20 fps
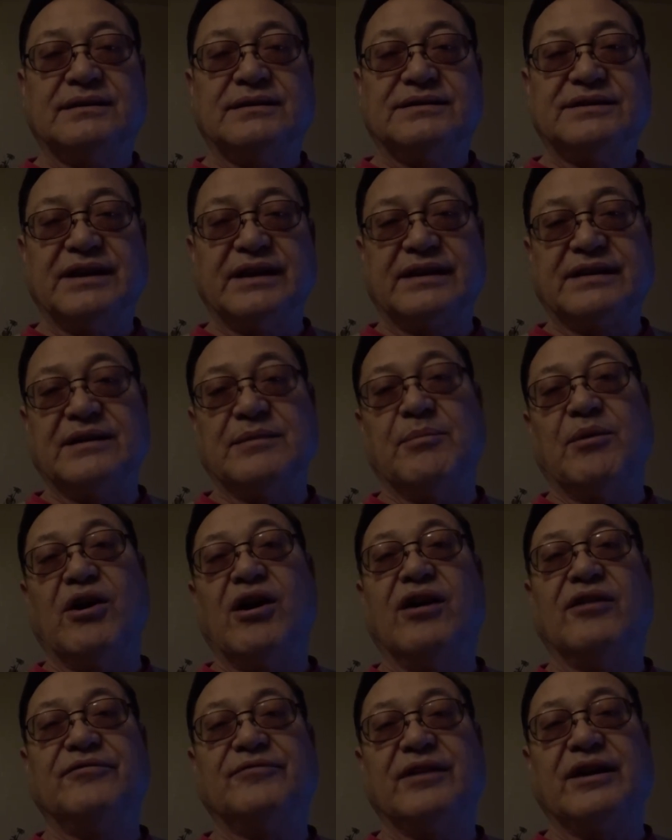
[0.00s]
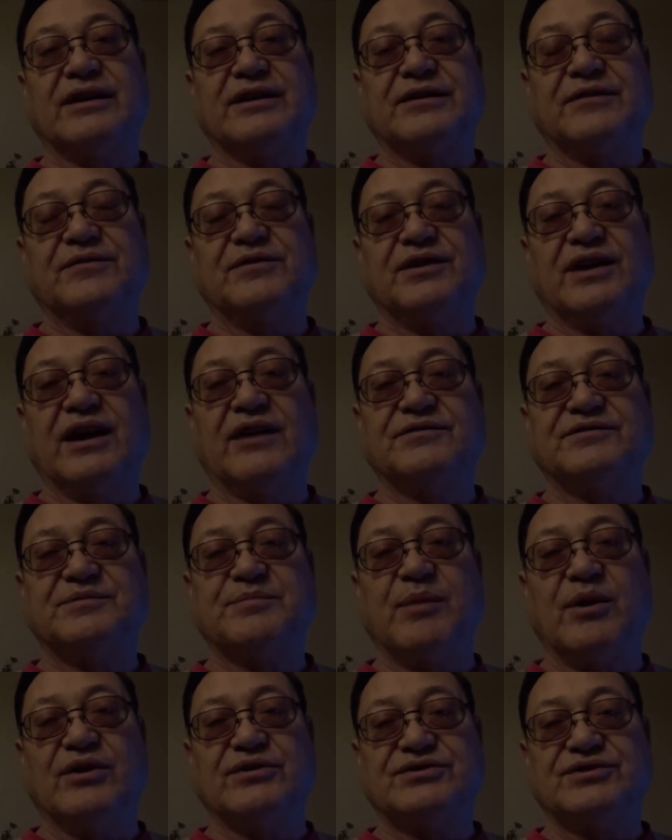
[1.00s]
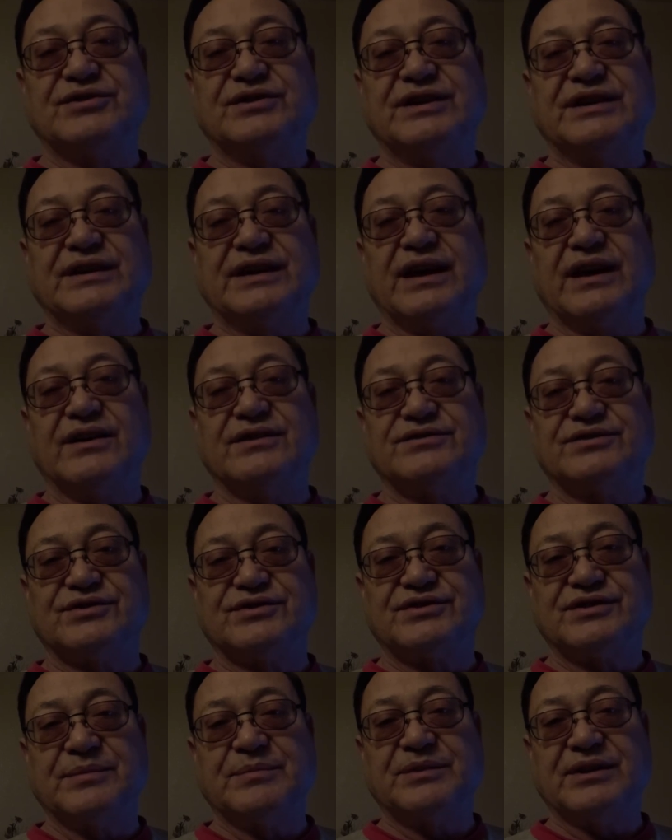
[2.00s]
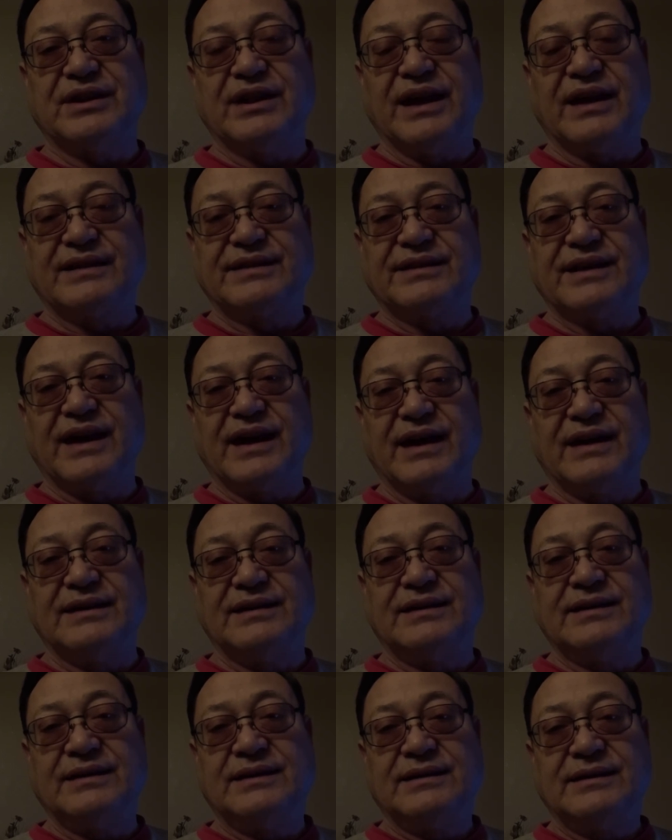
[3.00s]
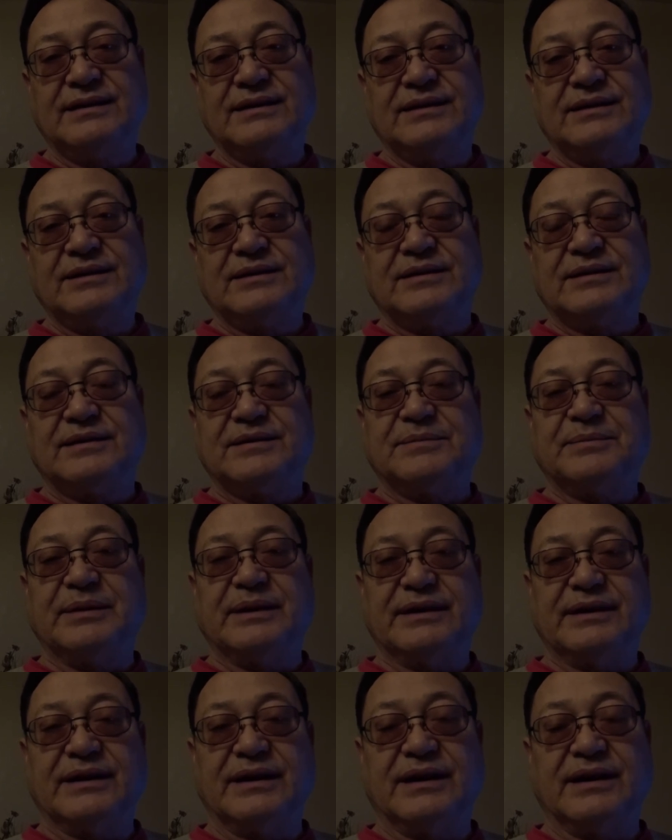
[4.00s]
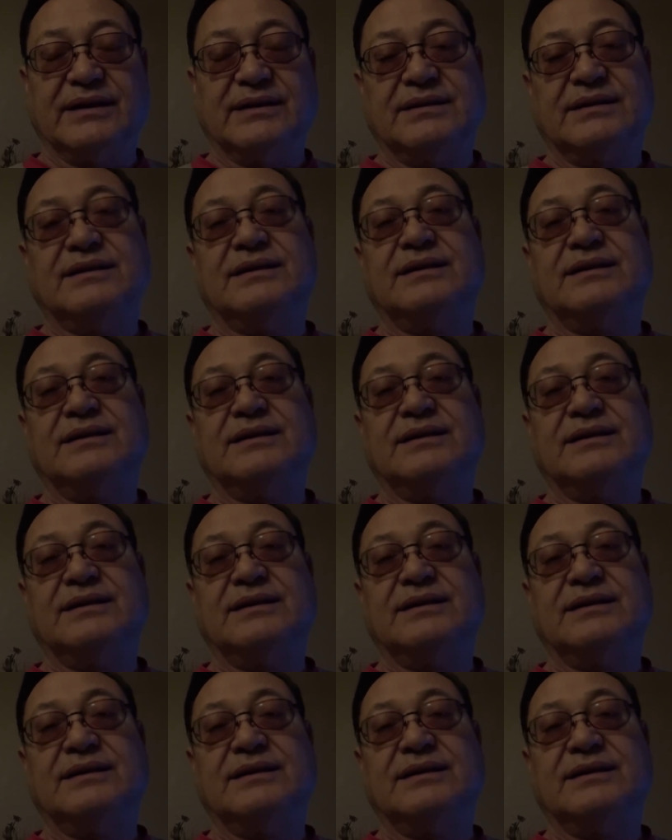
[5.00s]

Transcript: take them off, like if you have sponsored decals or something like that. But